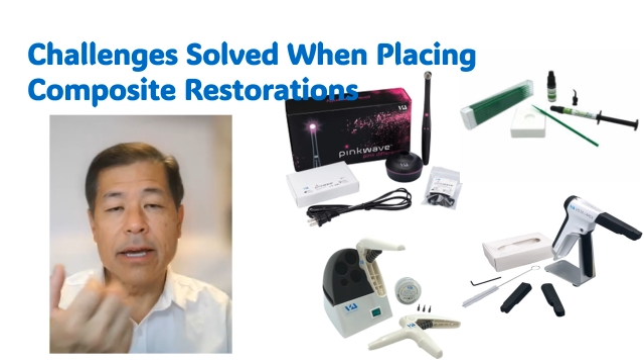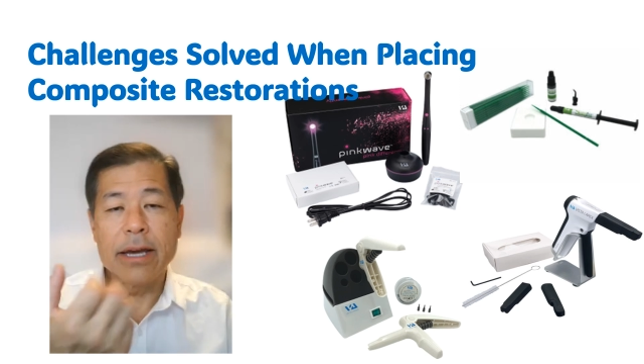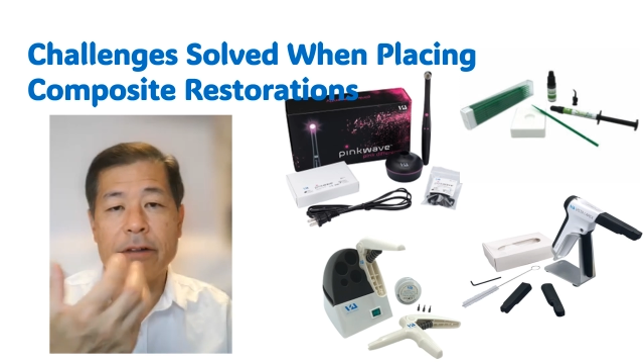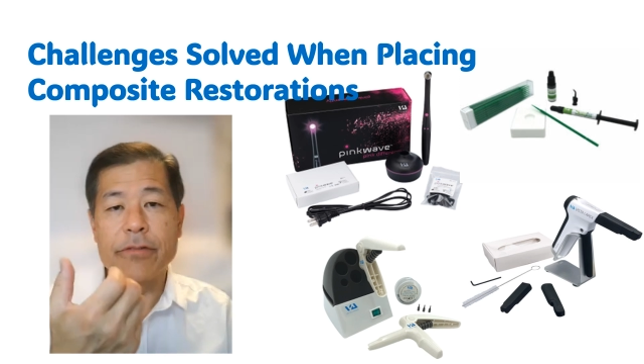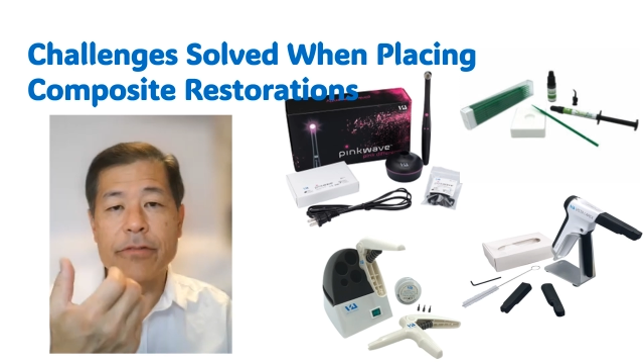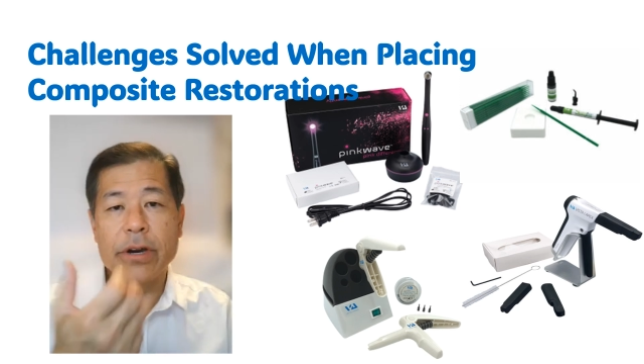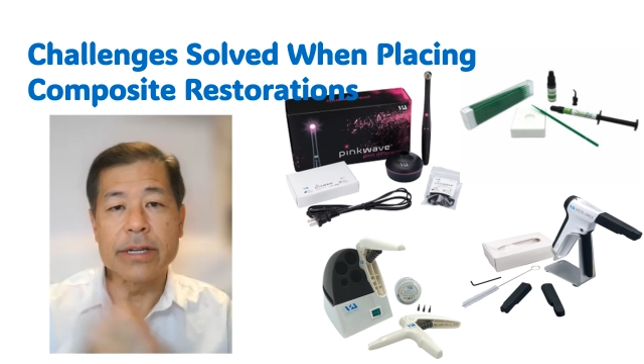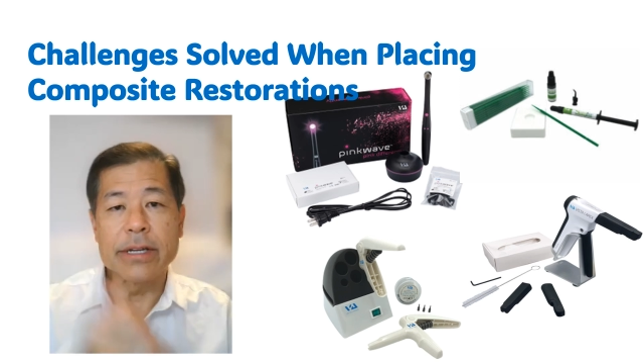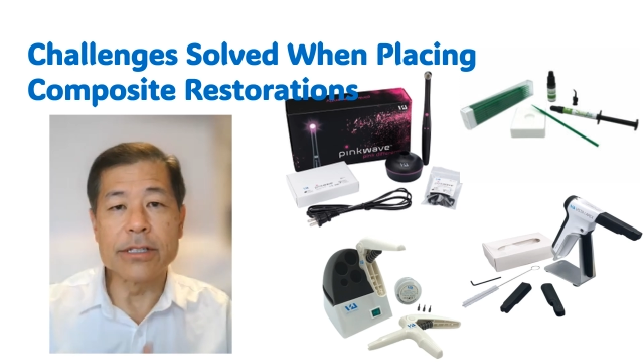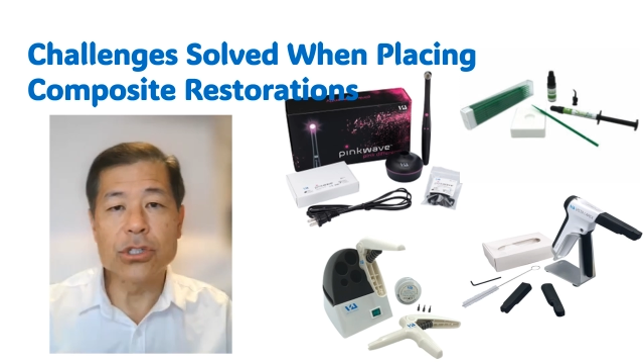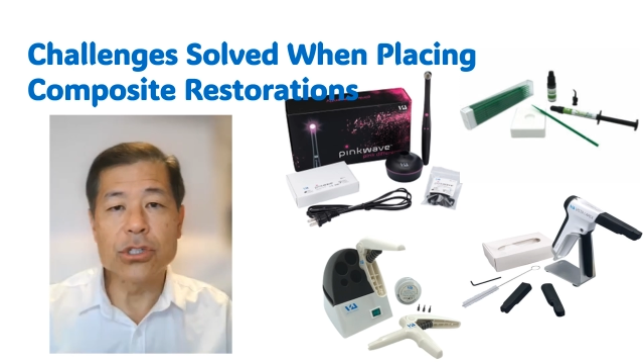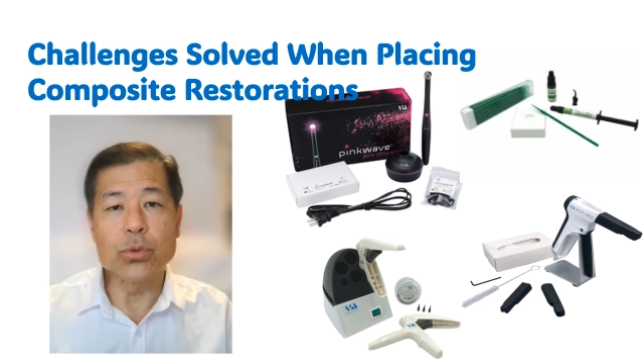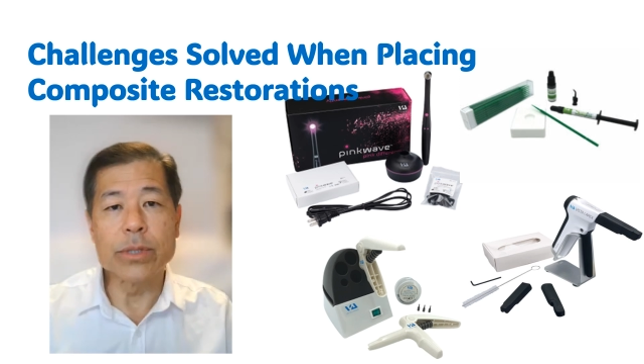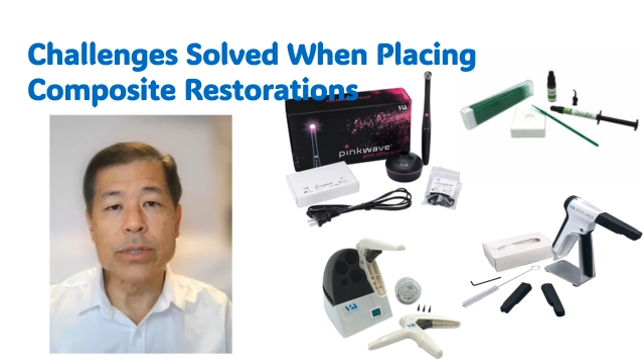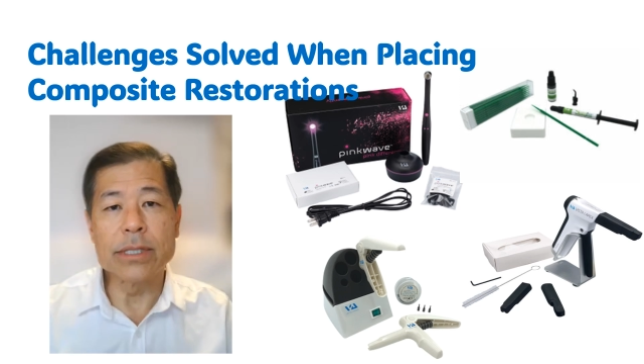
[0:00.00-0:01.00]
how far I can
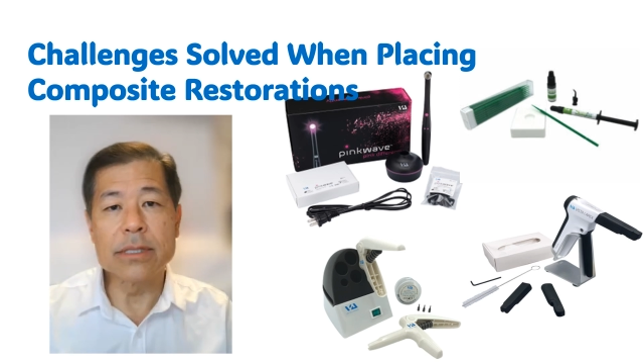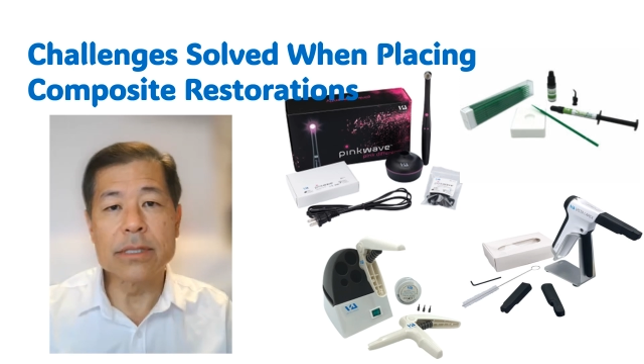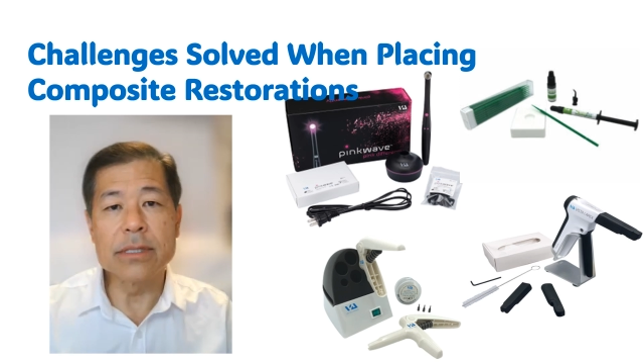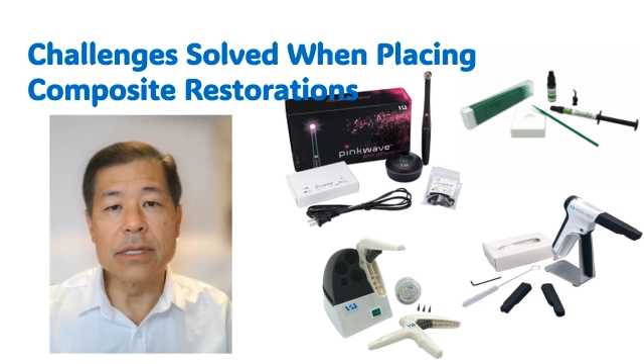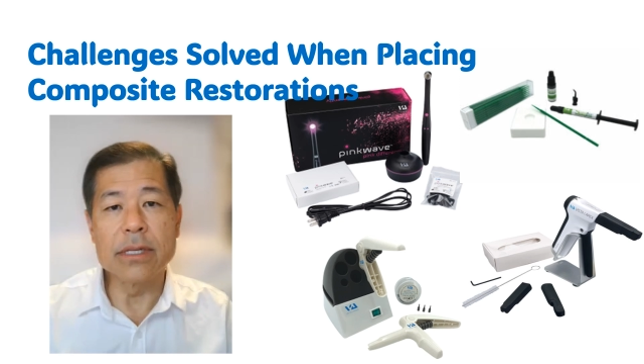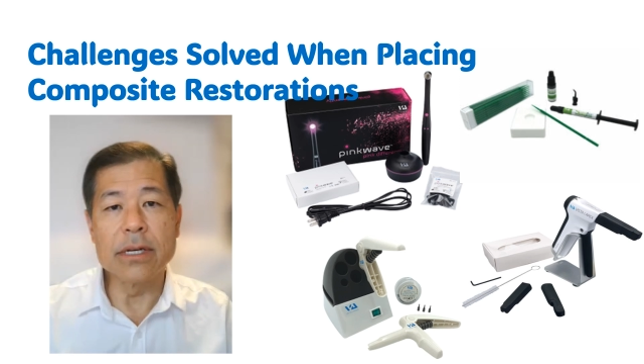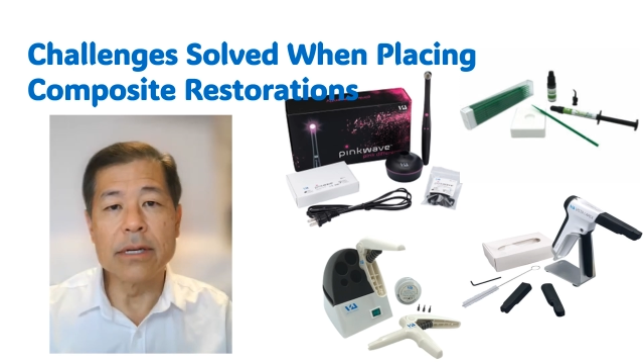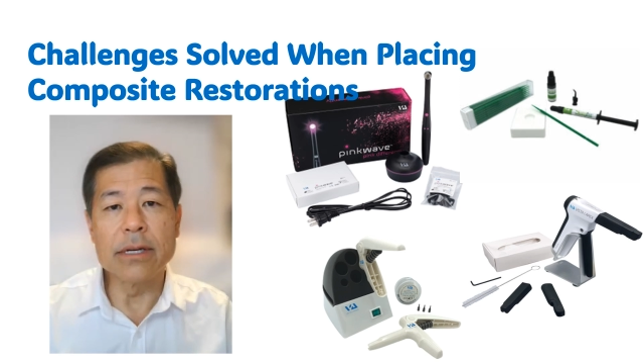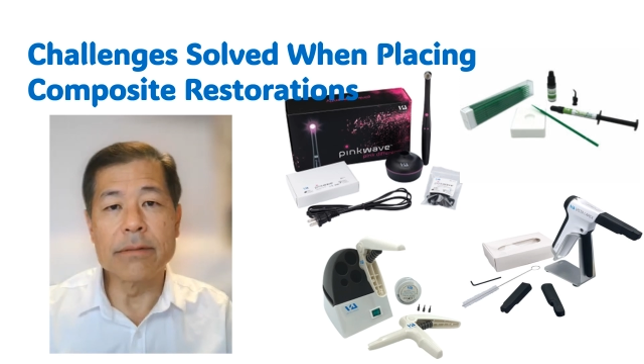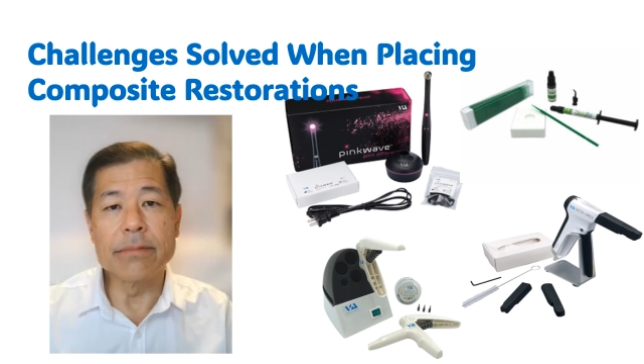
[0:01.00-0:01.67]
squeeze the